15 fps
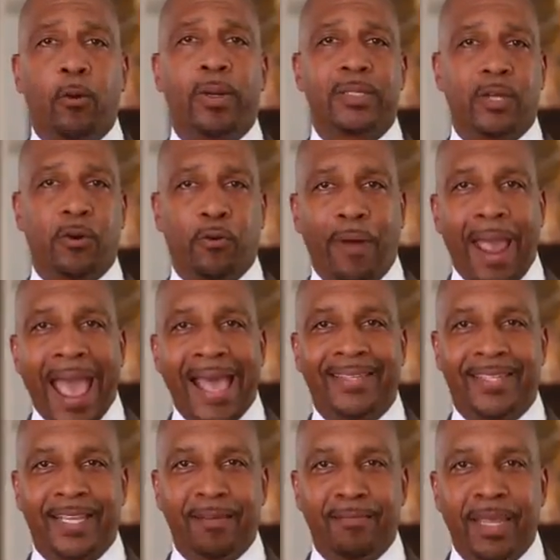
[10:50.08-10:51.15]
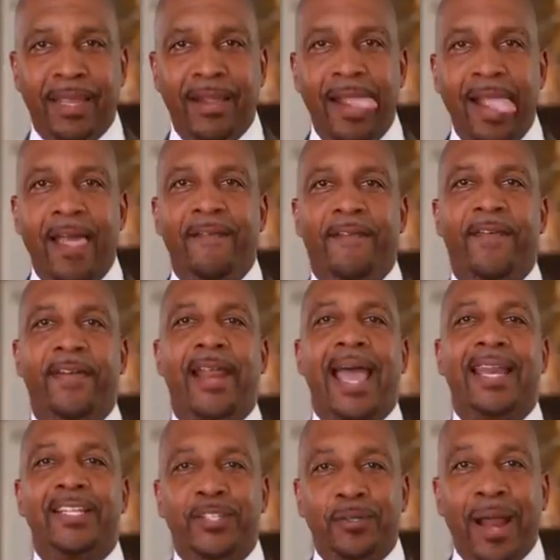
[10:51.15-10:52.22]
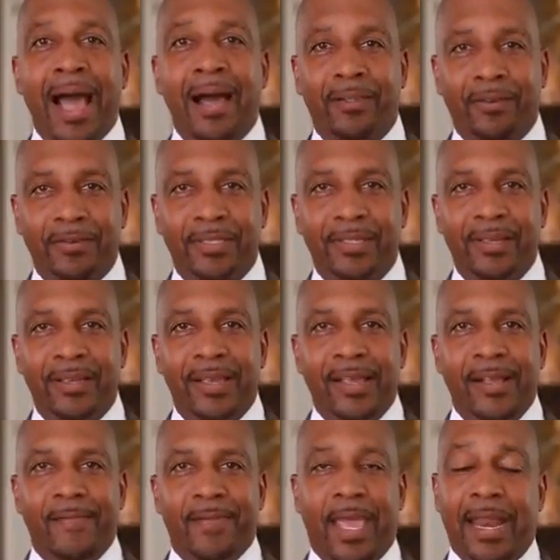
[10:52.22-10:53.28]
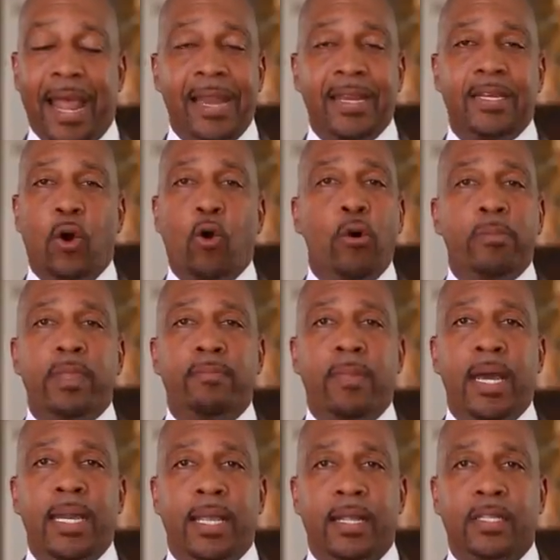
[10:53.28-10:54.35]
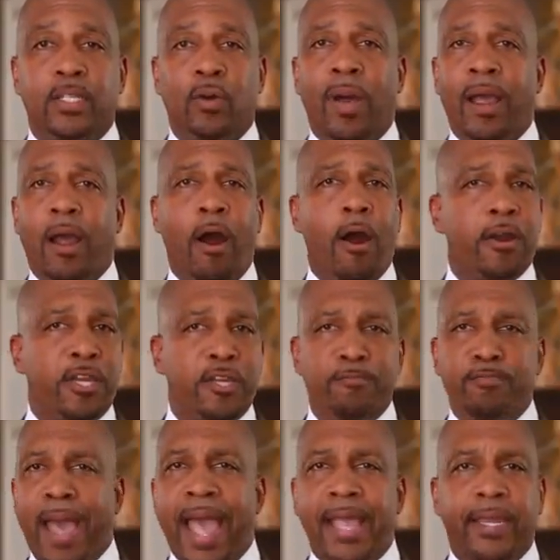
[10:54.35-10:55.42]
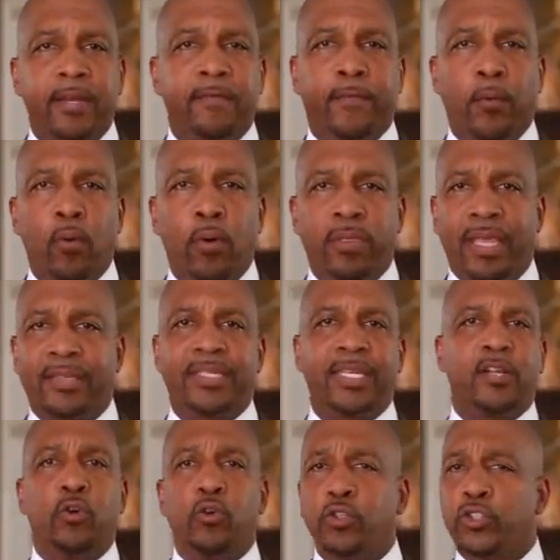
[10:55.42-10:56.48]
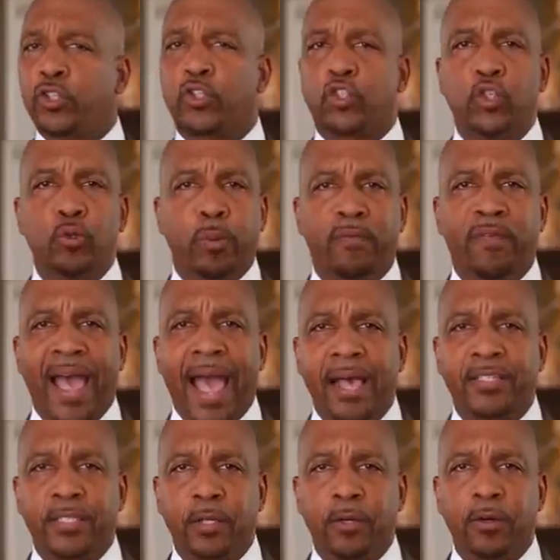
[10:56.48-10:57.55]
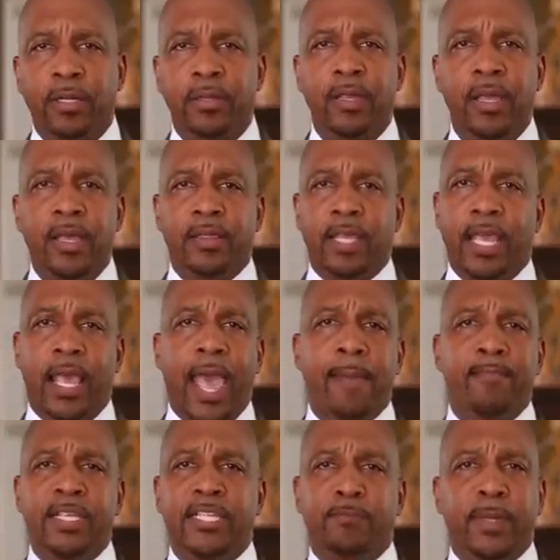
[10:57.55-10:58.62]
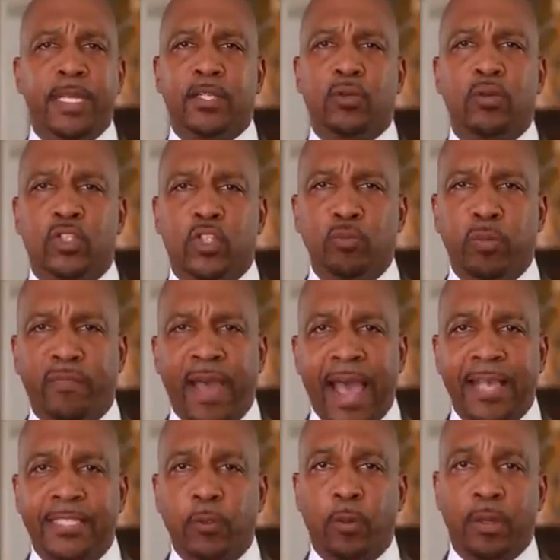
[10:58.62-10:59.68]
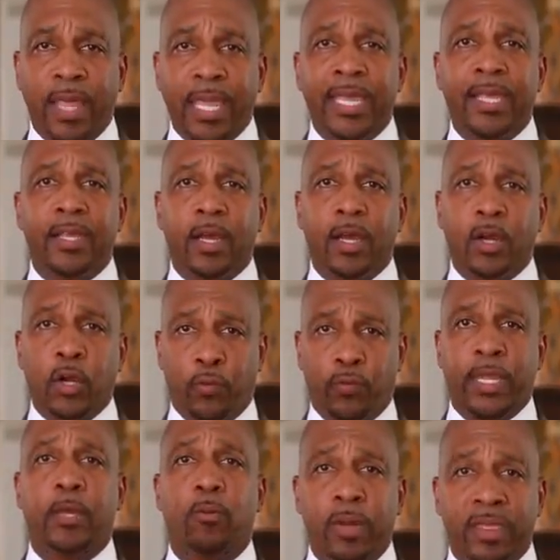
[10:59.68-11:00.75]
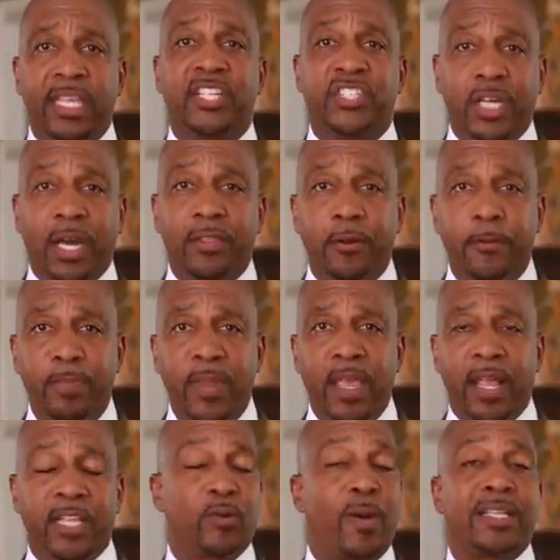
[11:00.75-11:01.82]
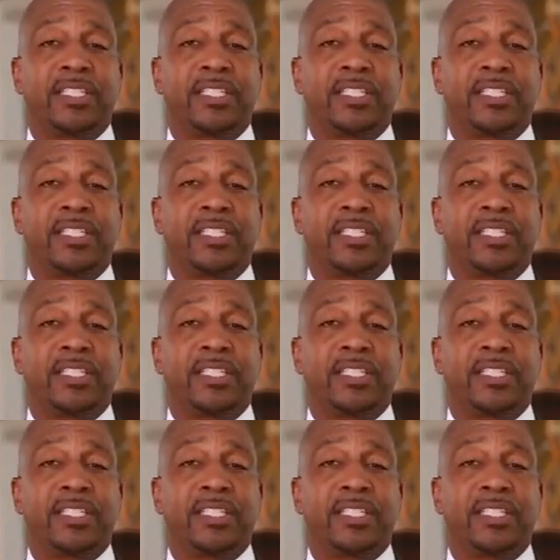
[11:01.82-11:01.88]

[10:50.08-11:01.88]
was harassing me for $92. And I didn't owe them the money. And so I argued back and forth. I said, who's your supervisor? And they had me speak to a supervisor where they agreed with each other. And so I